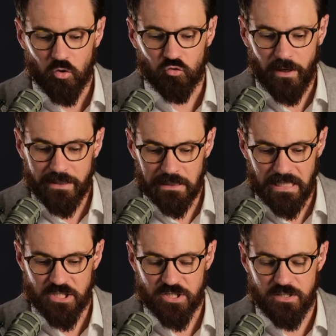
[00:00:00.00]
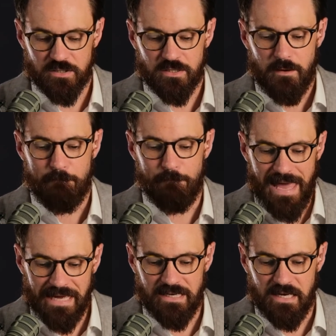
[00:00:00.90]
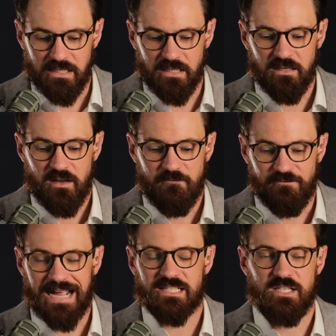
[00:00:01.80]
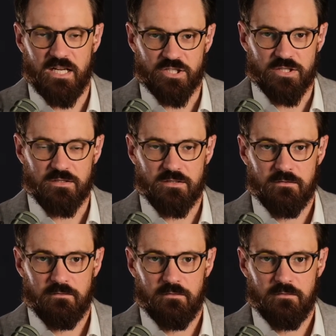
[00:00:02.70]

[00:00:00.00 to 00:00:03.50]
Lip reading: regulations mandating vaccinations.